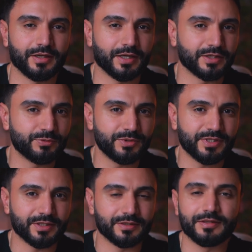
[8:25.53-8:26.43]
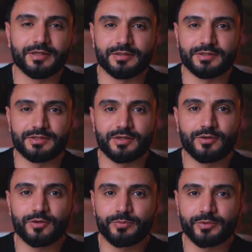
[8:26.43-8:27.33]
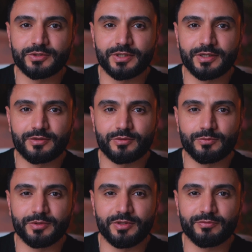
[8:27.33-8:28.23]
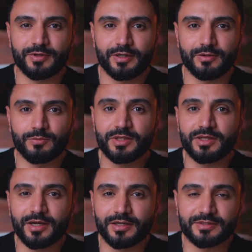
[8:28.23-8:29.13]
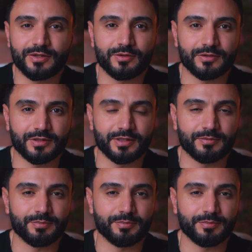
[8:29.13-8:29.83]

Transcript: As we said, in the core project, we define what are the contracts,